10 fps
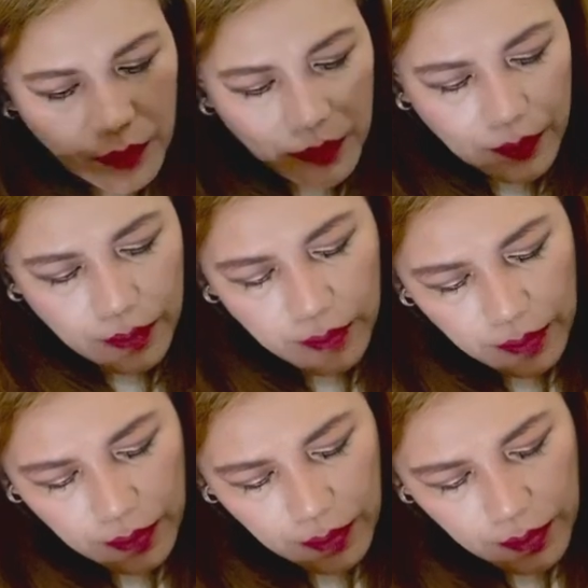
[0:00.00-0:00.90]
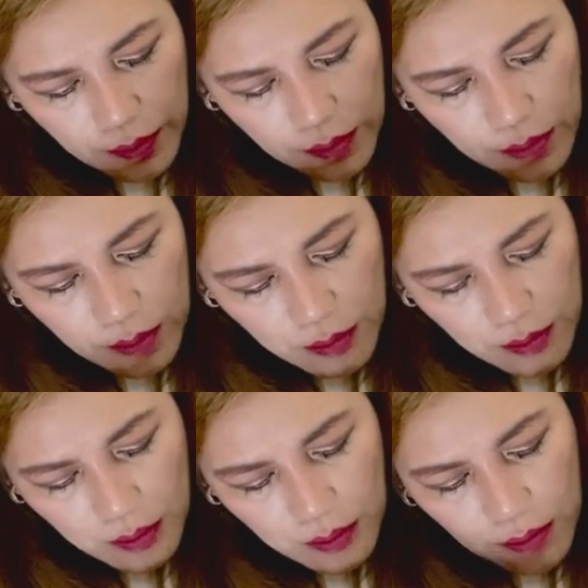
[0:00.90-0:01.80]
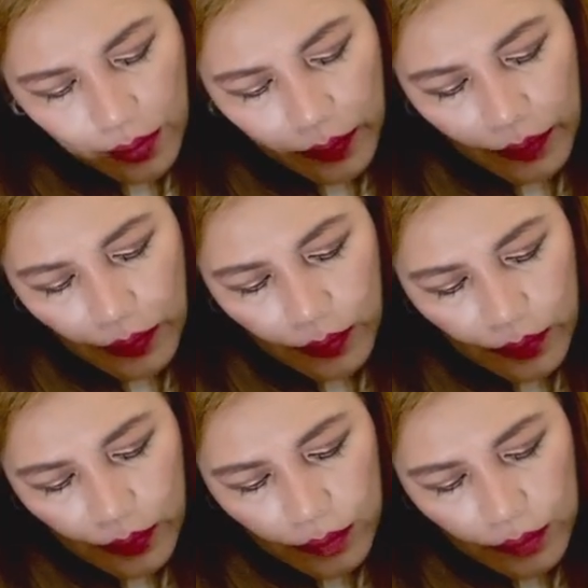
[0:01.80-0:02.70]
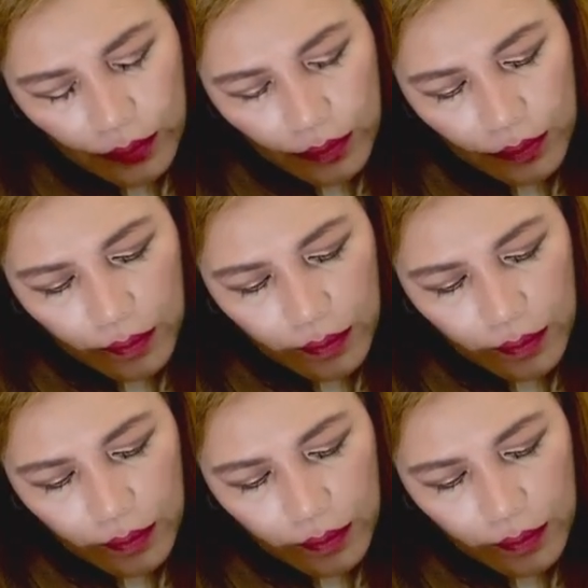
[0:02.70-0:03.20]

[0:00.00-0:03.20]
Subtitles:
Nothing is said.